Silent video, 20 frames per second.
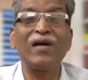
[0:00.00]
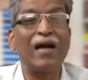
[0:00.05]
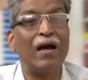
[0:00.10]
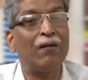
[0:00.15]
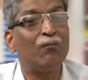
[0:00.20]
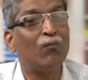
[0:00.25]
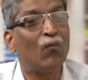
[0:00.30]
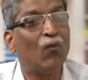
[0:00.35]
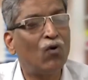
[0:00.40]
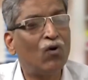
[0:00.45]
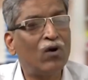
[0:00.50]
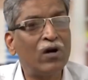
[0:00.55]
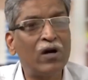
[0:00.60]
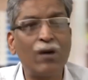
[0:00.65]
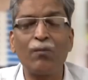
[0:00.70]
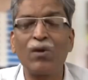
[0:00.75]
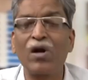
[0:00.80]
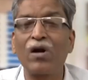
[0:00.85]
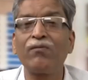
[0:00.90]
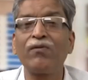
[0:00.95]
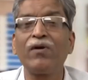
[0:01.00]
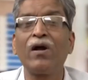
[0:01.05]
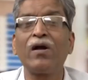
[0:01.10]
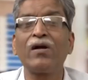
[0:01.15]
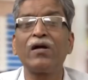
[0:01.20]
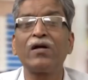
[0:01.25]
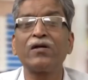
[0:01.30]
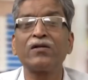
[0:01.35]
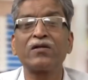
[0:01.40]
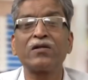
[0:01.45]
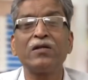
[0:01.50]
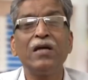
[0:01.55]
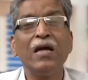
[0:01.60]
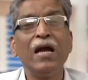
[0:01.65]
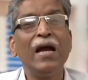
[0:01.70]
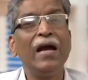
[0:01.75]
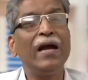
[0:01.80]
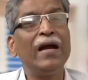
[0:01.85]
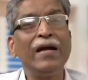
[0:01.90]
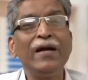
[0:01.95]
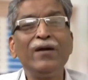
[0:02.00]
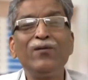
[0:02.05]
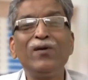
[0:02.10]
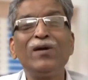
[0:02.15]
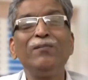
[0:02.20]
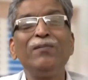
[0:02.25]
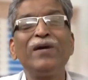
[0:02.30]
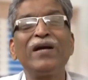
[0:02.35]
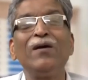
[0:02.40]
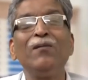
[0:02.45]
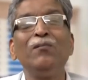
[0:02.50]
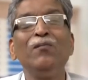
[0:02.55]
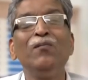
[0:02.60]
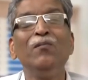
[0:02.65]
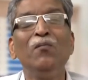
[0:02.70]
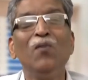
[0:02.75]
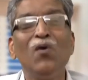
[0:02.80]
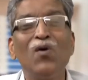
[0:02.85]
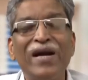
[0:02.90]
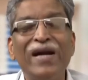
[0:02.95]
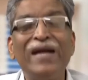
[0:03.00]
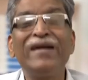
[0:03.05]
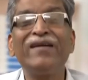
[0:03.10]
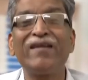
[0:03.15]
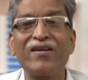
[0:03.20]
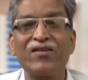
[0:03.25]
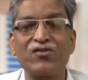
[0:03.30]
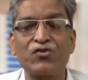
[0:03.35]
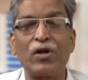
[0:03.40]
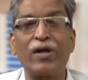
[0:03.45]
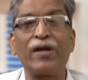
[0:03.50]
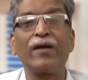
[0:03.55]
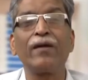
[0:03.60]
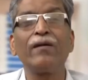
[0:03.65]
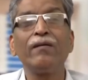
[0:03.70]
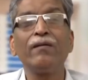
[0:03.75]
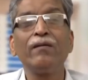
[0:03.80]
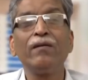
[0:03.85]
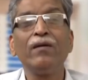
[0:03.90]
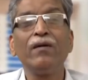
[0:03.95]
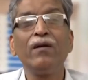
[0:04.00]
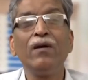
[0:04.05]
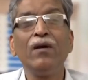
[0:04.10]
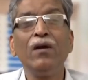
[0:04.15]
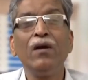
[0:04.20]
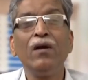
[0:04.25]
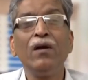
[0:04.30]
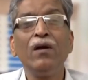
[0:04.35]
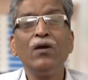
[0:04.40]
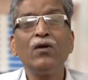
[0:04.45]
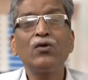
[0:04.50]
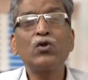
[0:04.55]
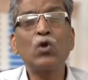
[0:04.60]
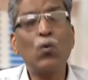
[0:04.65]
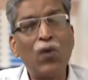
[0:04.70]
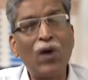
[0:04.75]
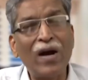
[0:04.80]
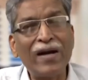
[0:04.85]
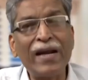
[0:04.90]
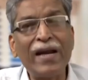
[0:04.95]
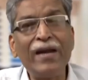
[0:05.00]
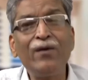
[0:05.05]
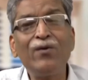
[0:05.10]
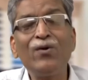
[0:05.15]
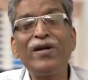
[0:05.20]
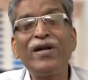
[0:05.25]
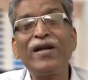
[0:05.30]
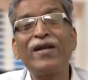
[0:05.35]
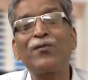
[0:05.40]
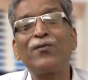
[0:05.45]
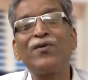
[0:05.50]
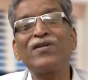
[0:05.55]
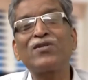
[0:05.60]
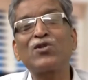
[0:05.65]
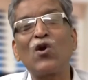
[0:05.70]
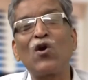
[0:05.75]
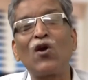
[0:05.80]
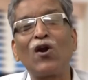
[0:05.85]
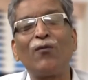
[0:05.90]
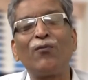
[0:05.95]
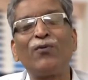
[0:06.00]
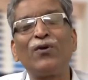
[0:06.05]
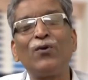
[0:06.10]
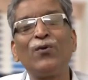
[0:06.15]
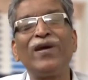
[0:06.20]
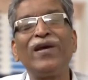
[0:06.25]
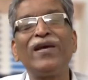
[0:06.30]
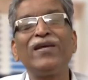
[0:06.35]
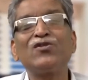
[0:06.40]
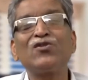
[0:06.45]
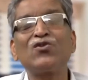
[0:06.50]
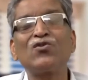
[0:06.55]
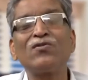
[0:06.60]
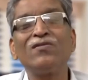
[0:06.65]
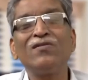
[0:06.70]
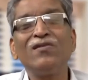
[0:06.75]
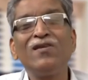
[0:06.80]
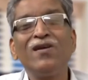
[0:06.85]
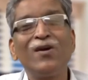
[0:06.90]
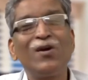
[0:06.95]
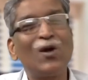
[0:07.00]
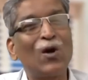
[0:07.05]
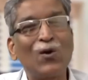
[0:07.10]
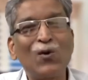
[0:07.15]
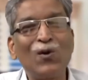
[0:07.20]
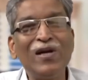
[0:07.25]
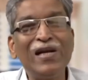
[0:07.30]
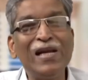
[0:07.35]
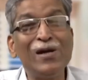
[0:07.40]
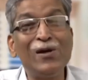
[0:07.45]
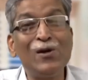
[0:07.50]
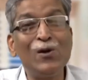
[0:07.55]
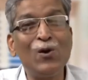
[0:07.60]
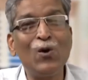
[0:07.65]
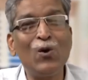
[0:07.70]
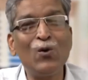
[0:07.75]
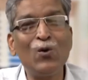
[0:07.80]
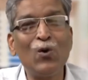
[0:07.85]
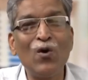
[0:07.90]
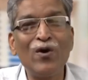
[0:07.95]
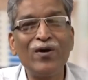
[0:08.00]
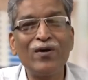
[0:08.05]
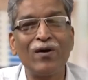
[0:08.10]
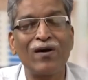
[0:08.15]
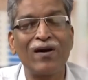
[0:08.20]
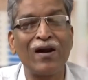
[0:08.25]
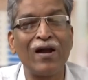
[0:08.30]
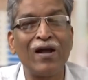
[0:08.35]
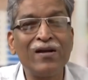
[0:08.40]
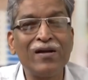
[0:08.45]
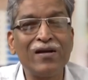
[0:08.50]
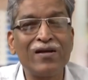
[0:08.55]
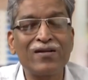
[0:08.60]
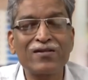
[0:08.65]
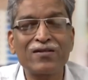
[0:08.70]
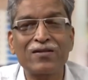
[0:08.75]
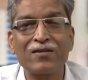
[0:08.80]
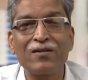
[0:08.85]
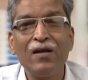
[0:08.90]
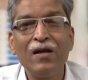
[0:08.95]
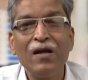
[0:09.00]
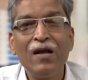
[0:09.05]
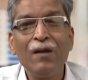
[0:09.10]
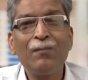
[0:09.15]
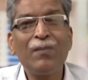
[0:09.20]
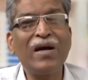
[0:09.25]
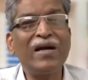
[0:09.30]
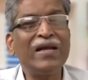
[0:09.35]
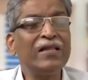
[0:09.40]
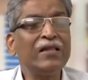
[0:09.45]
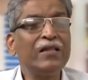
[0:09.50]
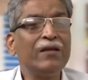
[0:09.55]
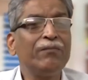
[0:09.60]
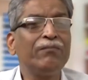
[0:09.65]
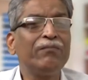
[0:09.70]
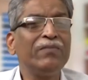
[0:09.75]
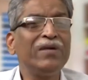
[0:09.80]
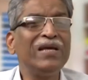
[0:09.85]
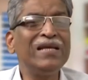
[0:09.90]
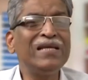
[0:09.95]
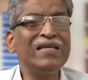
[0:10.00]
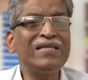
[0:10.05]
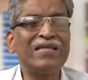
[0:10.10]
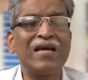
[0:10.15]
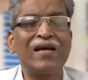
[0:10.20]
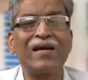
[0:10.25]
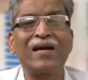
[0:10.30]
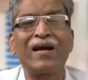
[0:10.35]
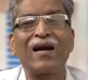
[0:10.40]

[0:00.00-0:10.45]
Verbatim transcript: will have more number of learners and will become more interesting. So, what I would request all of you is not only know your learners but in the initial